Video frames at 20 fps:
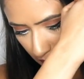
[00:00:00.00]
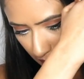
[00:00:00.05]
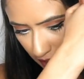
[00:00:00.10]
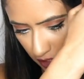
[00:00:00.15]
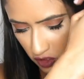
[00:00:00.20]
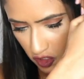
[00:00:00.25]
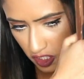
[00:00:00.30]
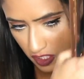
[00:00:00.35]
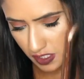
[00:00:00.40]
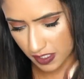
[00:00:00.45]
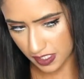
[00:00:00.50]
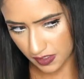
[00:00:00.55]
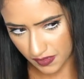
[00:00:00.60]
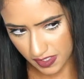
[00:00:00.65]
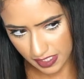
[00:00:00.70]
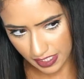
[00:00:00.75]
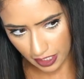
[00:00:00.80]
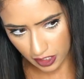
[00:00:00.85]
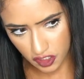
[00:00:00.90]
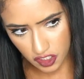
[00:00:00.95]
inches of a
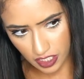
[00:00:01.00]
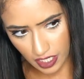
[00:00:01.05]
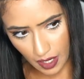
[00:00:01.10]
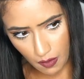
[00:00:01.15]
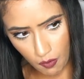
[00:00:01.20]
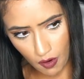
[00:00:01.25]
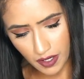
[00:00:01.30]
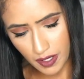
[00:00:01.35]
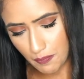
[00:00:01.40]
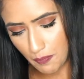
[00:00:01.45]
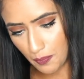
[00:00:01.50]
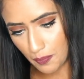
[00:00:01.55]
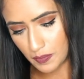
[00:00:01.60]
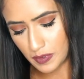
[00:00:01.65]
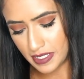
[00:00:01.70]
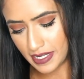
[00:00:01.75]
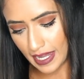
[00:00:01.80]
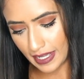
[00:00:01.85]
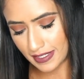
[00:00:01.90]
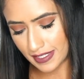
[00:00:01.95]
section. I want a
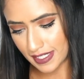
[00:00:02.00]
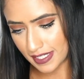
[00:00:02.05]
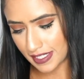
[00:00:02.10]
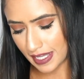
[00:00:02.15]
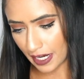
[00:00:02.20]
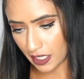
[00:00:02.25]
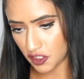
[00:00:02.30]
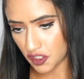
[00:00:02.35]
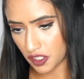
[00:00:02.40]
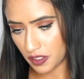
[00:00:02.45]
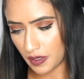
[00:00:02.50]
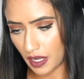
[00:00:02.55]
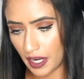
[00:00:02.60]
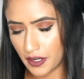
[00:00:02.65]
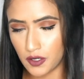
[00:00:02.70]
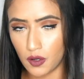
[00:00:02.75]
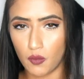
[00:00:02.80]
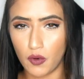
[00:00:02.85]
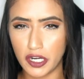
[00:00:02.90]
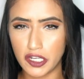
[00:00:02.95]
dense section. I
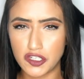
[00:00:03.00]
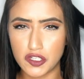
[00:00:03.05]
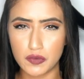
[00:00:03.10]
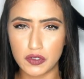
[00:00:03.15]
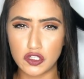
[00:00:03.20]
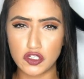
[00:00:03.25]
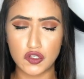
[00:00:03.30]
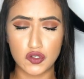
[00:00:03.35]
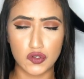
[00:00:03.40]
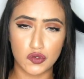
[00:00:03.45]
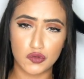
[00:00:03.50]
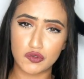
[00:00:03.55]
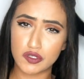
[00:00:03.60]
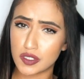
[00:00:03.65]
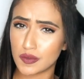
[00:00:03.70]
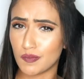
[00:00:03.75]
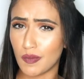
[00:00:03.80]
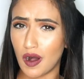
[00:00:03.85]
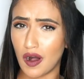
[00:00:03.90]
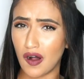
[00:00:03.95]
don't want it to be too
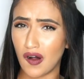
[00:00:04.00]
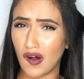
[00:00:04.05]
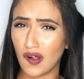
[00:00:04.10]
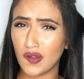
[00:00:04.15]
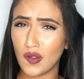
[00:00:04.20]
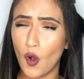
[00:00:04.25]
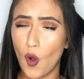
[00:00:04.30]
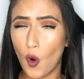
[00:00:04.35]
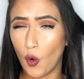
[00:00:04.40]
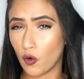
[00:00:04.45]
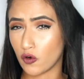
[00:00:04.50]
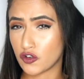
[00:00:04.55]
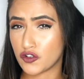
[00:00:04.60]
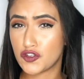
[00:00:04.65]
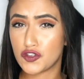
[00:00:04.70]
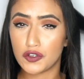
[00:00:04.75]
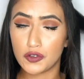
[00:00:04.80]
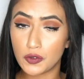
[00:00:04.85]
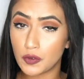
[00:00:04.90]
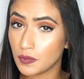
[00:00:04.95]
small or
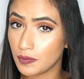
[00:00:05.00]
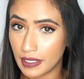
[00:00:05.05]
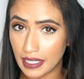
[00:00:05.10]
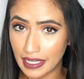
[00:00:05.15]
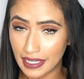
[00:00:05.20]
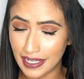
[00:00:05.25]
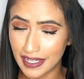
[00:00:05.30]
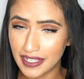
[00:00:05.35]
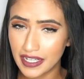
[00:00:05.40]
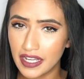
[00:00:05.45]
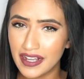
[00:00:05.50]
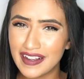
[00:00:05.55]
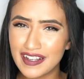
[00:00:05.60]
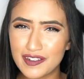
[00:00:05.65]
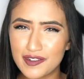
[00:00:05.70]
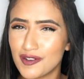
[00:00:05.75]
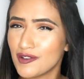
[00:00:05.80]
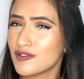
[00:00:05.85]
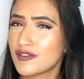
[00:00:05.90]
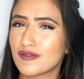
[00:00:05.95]
too big.
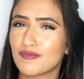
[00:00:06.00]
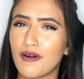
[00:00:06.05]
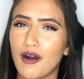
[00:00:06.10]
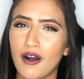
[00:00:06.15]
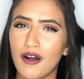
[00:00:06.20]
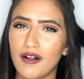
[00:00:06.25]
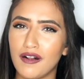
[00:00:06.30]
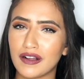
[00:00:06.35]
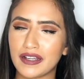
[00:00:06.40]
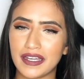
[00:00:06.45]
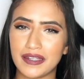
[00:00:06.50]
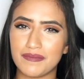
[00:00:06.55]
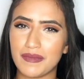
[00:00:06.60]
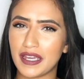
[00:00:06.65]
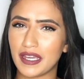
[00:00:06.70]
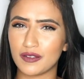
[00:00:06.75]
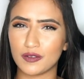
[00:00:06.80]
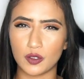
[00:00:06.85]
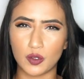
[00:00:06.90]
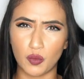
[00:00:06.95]
Too small could make
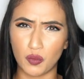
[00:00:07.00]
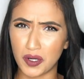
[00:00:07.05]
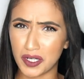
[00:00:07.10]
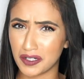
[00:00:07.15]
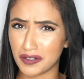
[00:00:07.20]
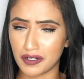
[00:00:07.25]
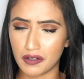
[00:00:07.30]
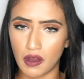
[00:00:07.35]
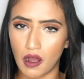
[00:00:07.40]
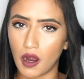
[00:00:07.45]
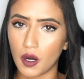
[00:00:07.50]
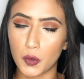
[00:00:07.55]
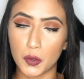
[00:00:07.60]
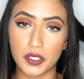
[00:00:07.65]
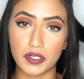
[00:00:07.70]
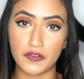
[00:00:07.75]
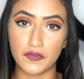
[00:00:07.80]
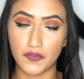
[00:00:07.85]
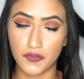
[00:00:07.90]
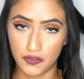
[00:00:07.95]
it look weird and awkward
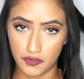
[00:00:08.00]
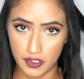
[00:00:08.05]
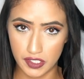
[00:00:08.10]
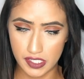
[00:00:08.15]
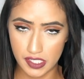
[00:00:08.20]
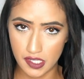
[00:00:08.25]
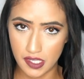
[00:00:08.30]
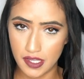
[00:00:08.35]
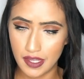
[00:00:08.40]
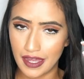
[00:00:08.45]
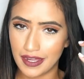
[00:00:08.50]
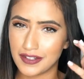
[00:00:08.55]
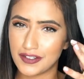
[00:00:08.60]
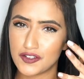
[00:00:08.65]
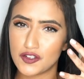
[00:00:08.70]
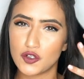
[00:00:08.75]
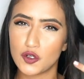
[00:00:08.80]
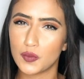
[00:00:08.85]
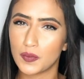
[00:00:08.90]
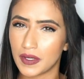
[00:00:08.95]
and frizzy, and
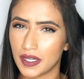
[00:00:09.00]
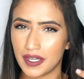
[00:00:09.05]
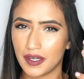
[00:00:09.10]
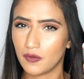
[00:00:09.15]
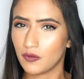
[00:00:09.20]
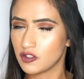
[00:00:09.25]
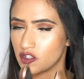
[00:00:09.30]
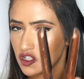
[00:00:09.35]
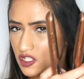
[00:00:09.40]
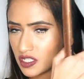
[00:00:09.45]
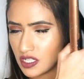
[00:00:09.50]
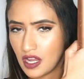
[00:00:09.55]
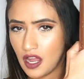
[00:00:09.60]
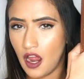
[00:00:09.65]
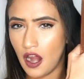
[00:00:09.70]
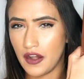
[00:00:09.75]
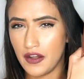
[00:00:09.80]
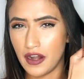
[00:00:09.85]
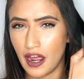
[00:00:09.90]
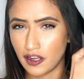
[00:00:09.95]
too big would just
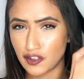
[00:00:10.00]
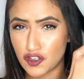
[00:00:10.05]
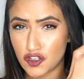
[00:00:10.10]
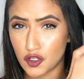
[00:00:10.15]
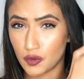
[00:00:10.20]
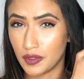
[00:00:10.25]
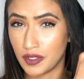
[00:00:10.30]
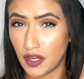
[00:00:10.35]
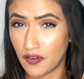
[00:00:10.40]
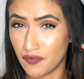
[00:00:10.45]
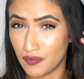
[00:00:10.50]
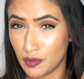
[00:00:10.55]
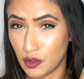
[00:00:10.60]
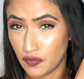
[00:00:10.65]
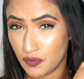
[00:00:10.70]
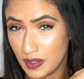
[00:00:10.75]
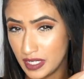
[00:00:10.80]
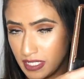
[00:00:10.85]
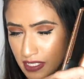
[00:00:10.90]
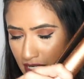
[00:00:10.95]
not show enough
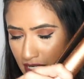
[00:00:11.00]
movement and